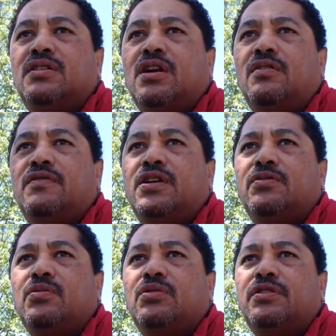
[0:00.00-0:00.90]

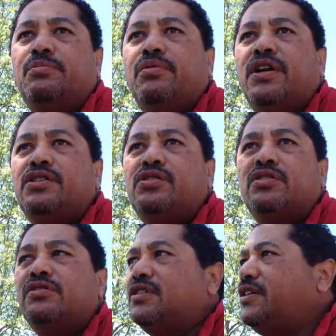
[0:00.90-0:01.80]
Calvine Road and
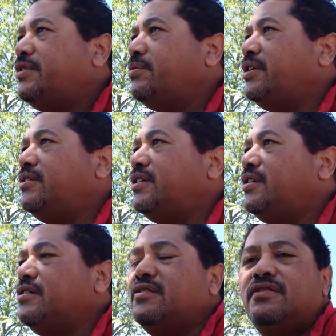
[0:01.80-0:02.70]
Bradshaw, kind of right there.